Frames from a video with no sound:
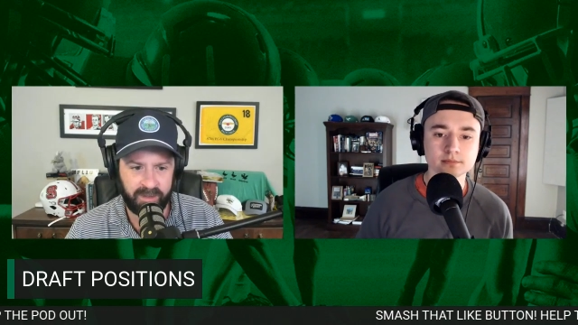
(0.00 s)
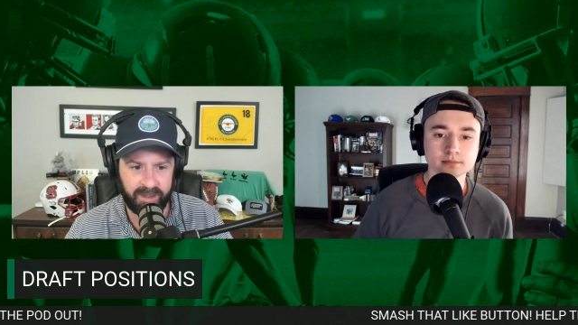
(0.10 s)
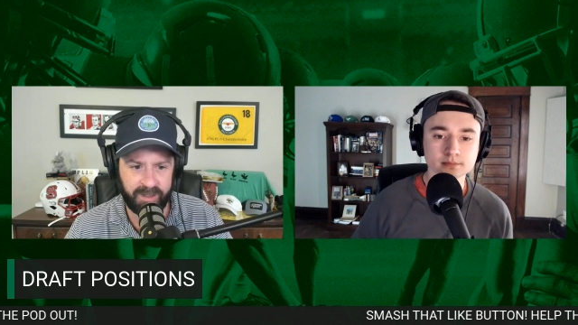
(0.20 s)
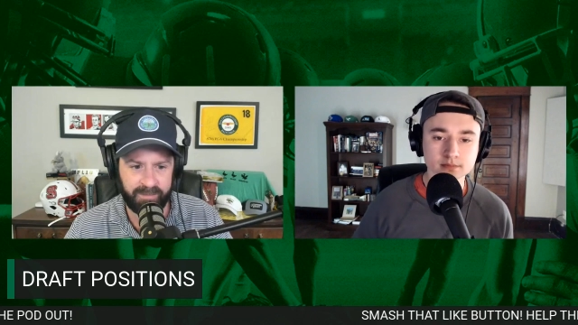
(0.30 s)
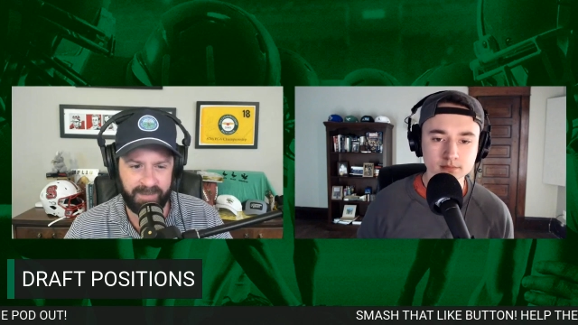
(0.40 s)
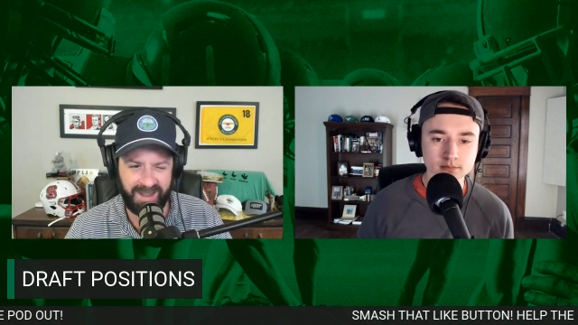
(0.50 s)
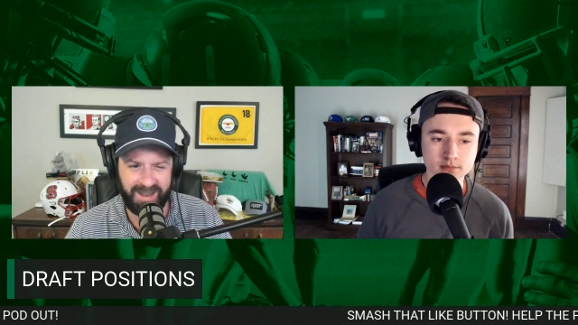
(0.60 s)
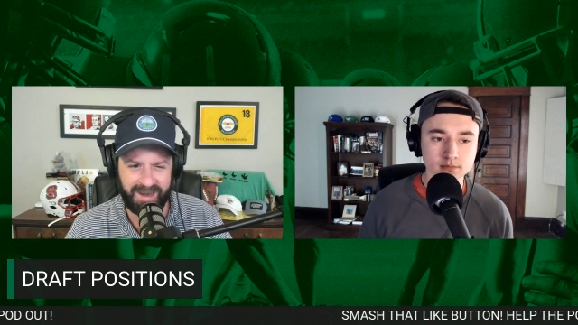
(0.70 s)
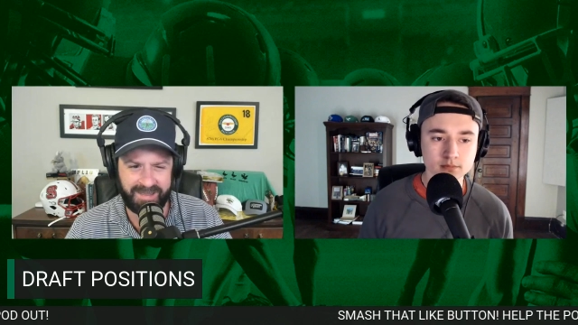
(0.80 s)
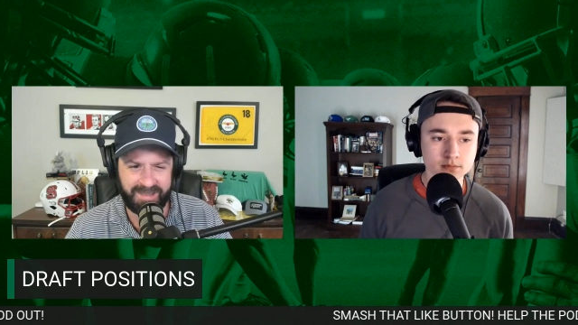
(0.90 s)
Speaker 1: Um,
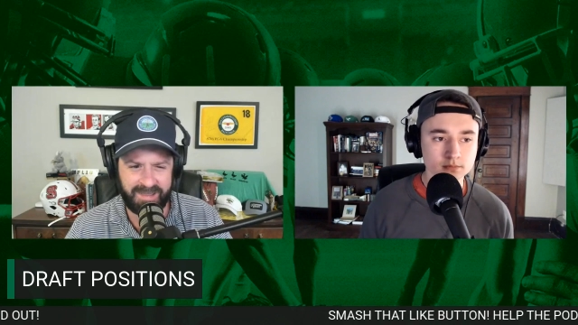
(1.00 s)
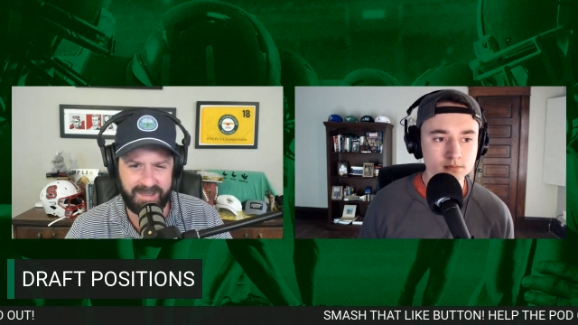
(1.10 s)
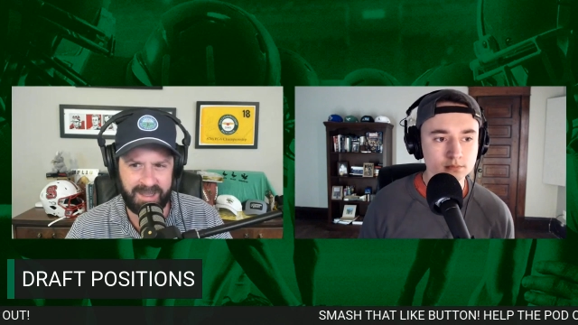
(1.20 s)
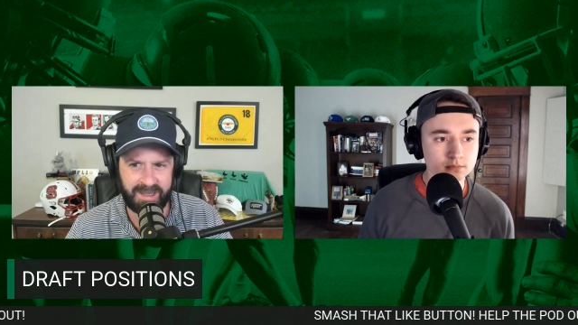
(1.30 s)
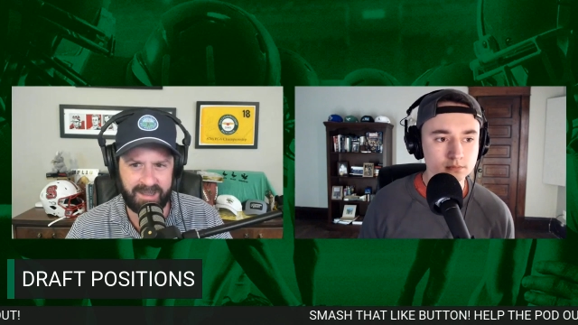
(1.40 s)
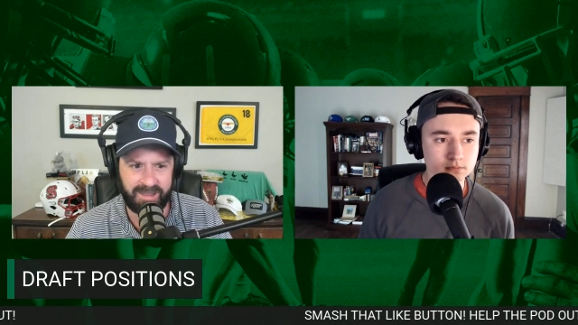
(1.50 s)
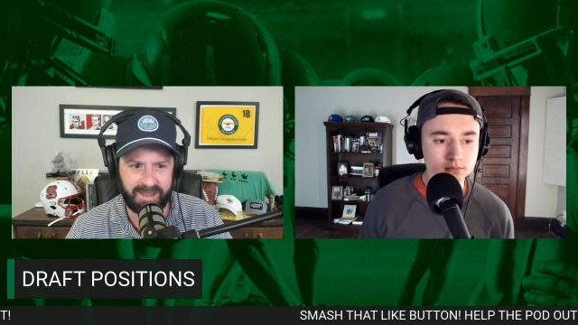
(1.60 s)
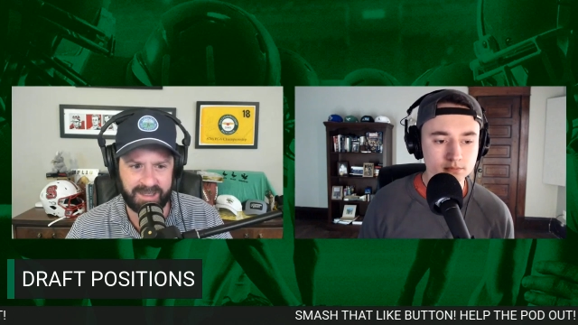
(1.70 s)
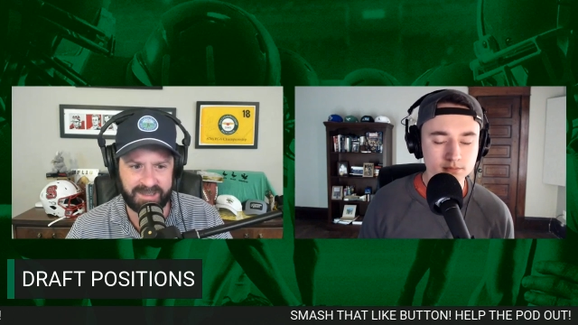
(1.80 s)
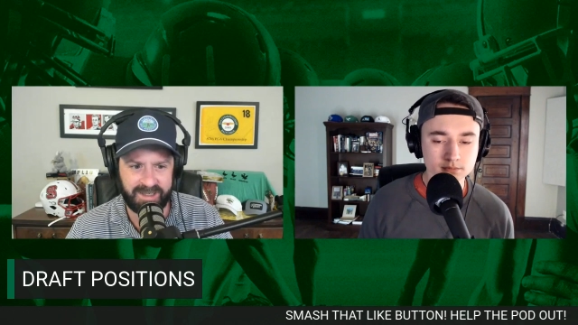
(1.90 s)
and I think
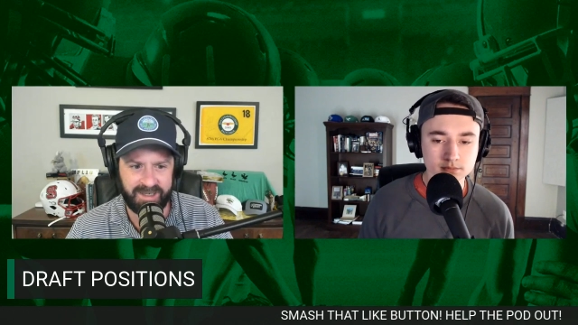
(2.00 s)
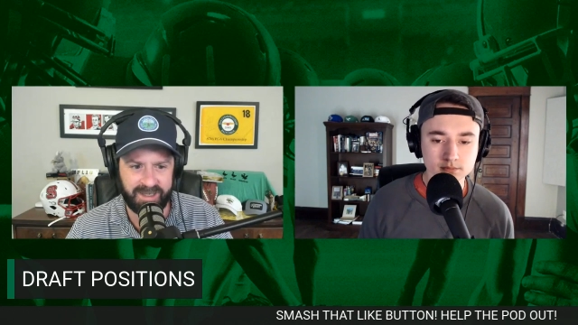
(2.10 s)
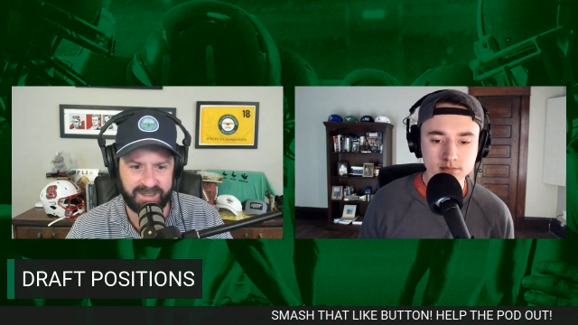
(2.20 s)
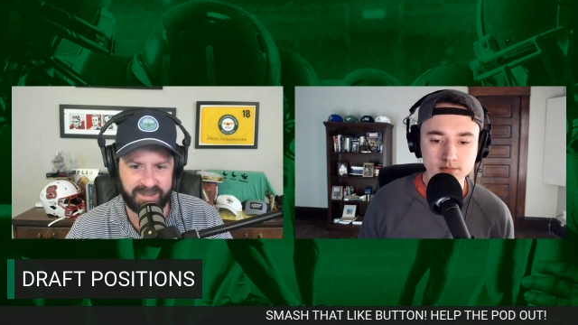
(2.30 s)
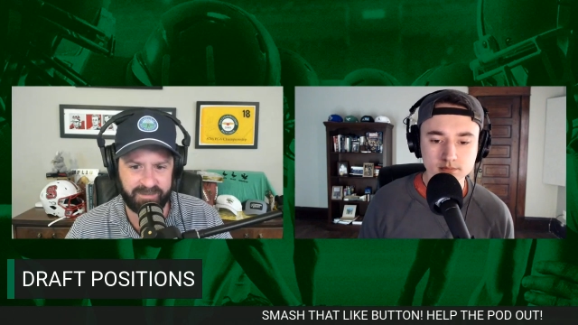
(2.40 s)
that's it.